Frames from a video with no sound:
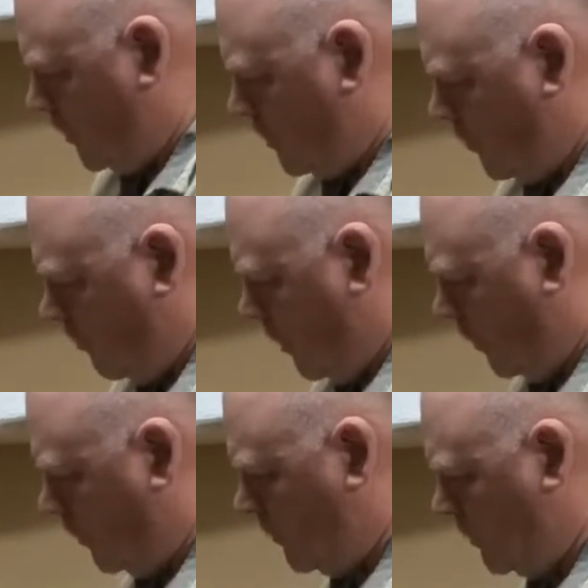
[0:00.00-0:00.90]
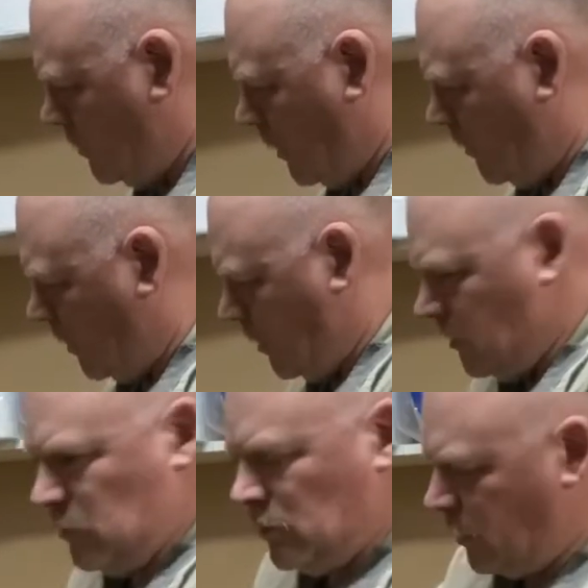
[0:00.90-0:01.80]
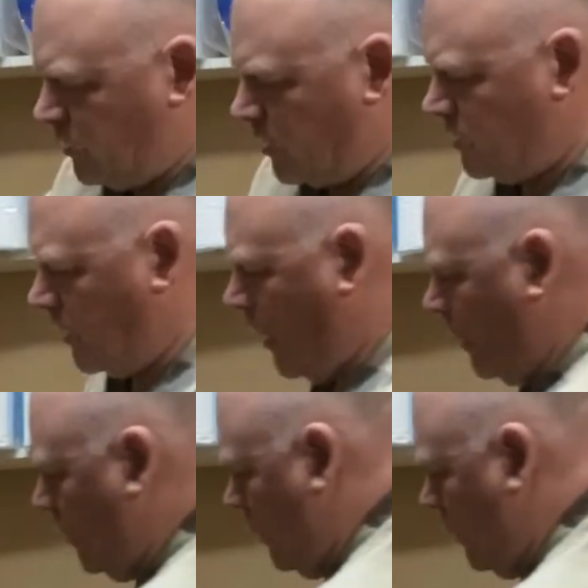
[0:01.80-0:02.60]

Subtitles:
it mills, and then adjust that, and